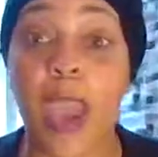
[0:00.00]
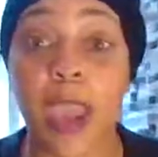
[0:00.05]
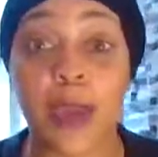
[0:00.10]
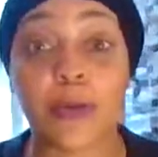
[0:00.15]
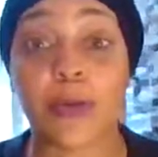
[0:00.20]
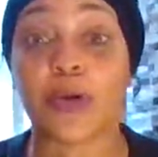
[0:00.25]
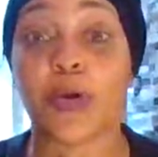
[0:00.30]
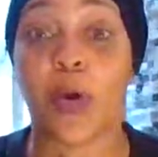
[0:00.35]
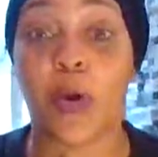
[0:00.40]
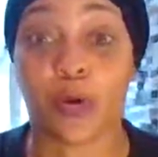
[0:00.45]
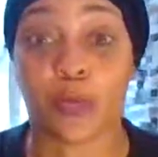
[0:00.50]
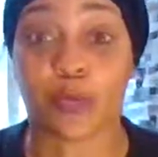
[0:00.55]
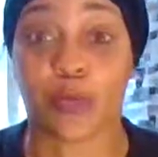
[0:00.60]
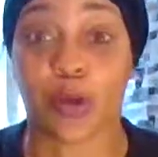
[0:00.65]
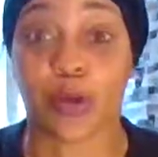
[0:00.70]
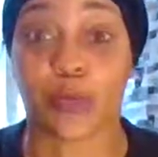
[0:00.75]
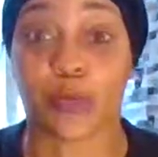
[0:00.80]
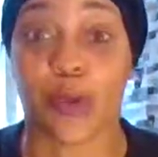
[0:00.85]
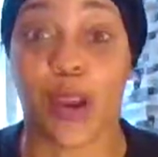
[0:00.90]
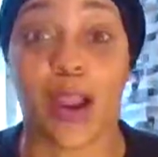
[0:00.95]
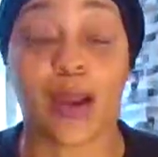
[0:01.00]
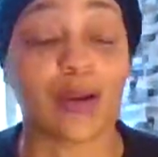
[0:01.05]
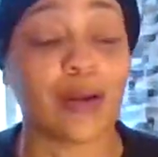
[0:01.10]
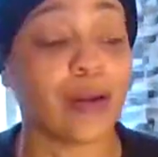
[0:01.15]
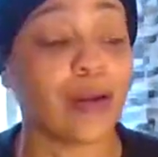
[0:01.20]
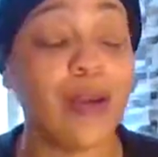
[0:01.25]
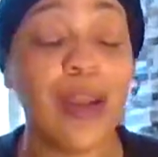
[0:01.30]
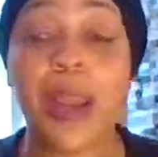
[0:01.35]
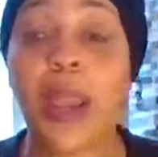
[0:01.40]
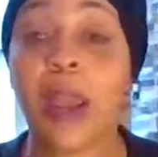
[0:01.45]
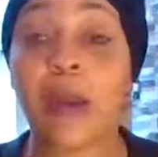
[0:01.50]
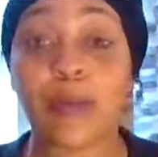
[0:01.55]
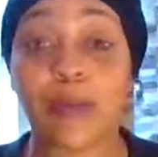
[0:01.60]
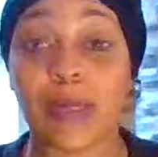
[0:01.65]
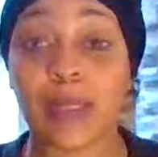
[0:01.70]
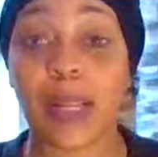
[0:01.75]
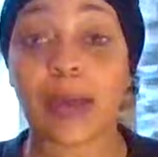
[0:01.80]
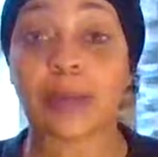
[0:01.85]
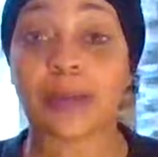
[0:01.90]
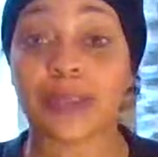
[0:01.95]
baby going to run around here and
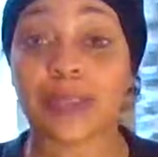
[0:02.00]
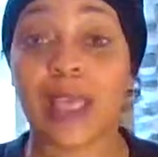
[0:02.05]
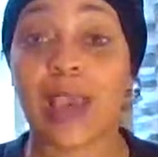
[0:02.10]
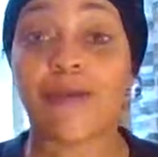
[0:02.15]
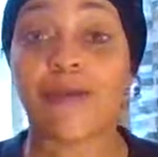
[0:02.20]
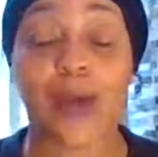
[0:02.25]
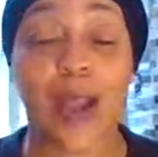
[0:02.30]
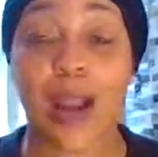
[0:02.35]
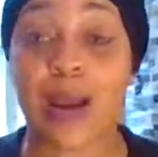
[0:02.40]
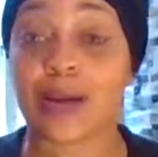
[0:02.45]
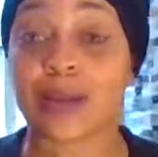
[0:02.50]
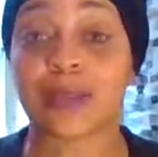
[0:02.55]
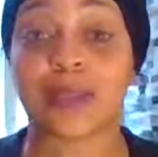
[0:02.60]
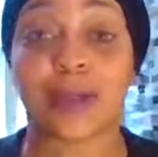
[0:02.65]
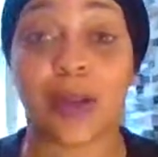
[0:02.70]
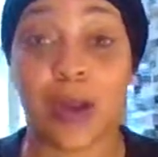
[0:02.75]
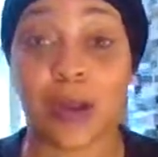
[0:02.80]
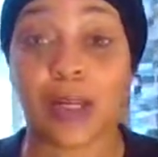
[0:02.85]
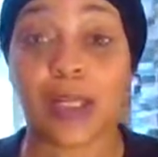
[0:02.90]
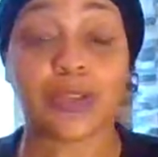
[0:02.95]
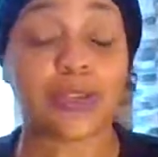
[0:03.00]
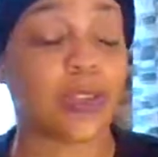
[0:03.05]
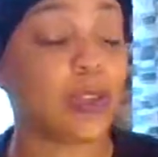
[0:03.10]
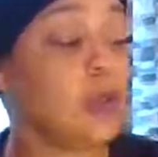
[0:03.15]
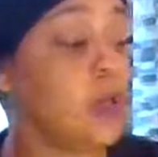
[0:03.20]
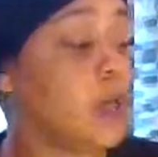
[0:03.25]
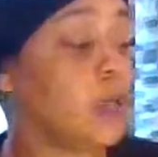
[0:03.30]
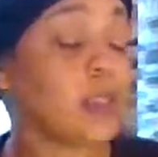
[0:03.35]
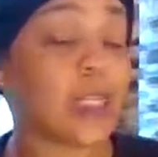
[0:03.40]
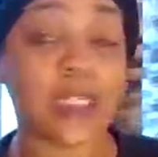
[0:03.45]
being able to set fires and all that junk.